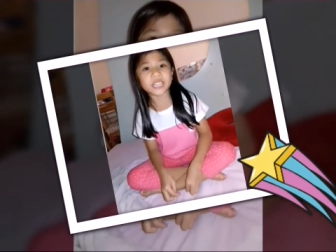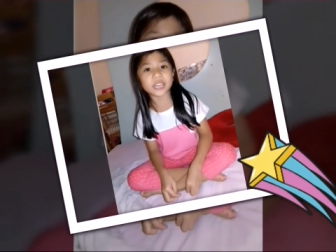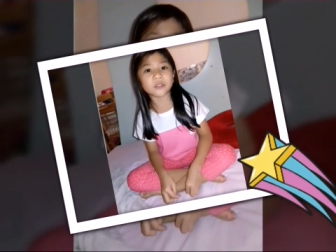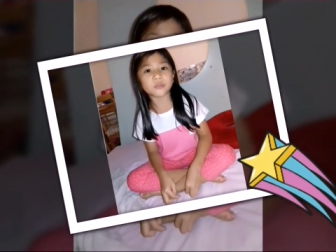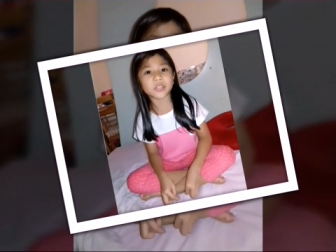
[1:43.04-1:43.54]

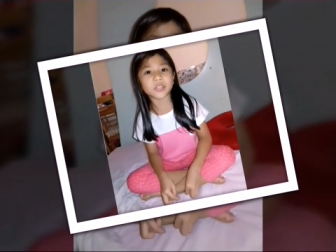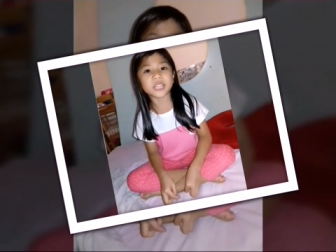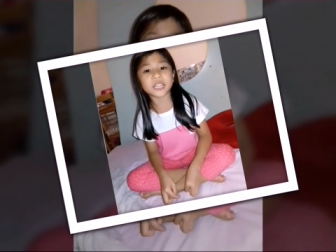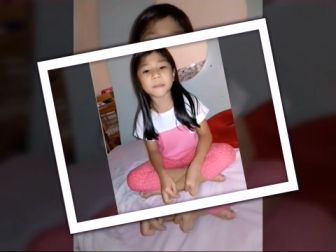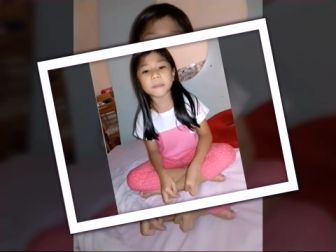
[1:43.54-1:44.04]
can't
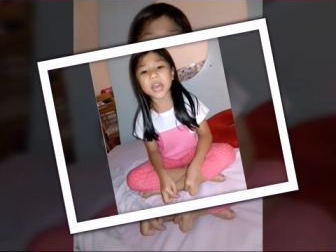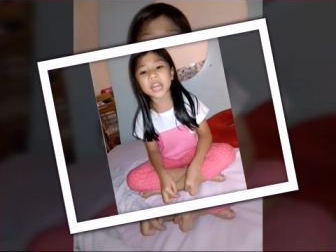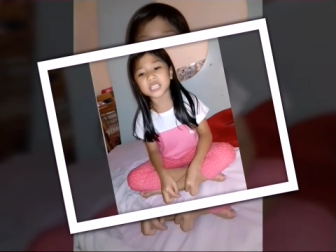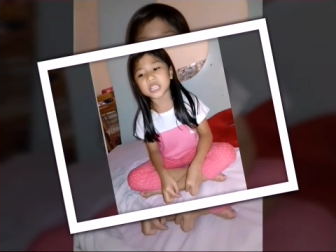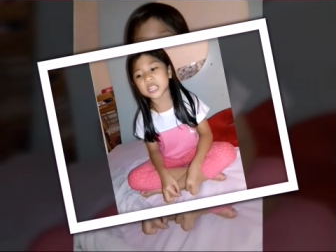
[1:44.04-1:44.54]
we
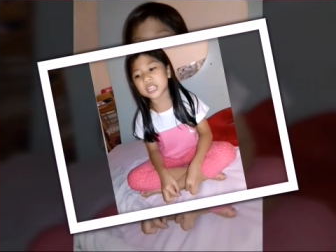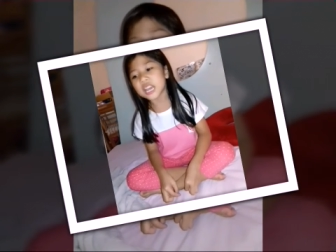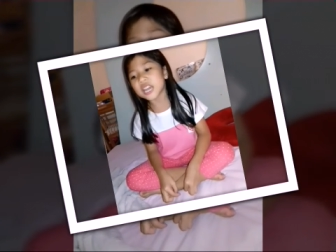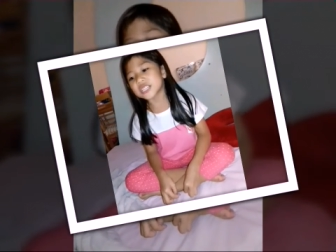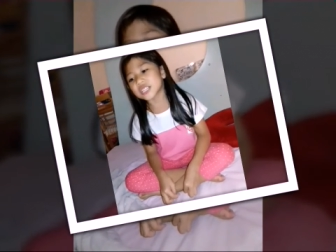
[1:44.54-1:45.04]
imagine?
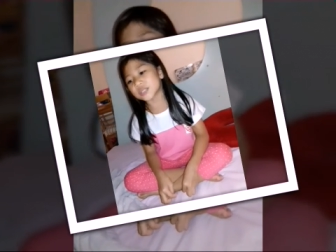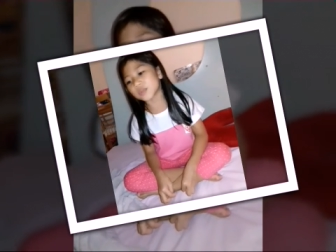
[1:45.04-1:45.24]
Just